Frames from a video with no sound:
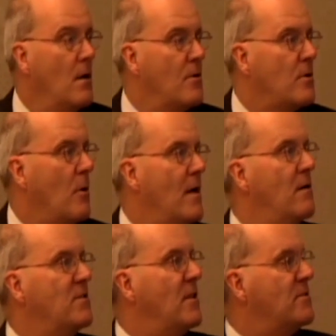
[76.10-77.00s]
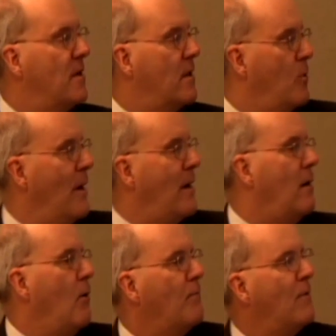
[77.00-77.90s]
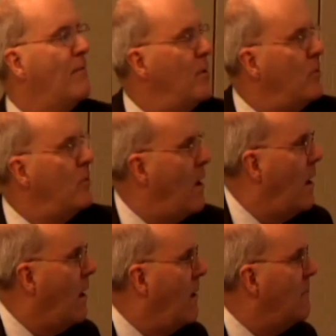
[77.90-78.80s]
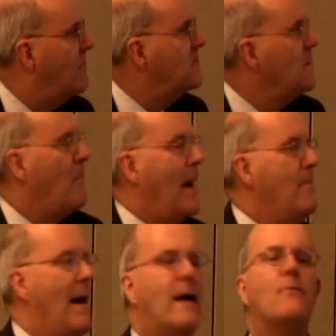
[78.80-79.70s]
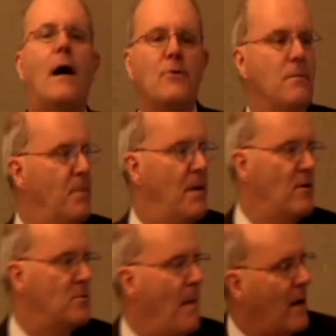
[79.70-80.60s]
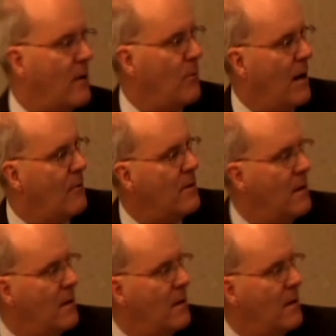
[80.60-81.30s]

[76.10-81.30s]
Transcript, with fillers: So here's just a quick overview of my background and Peter's background.